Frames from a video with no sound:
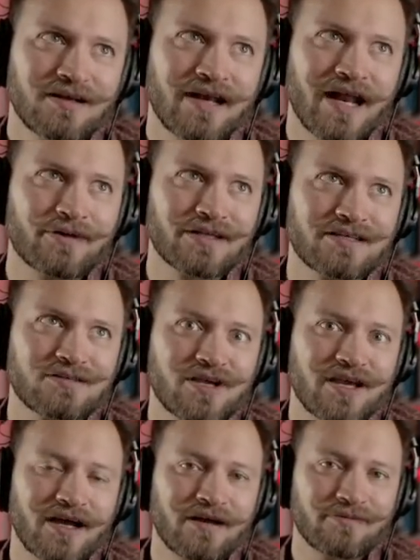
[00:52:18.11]
Nowadays we
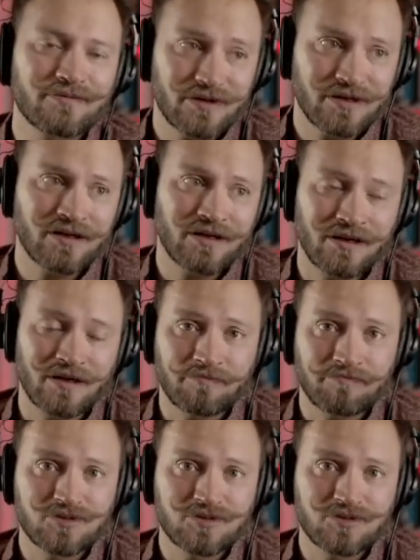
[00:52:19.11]
have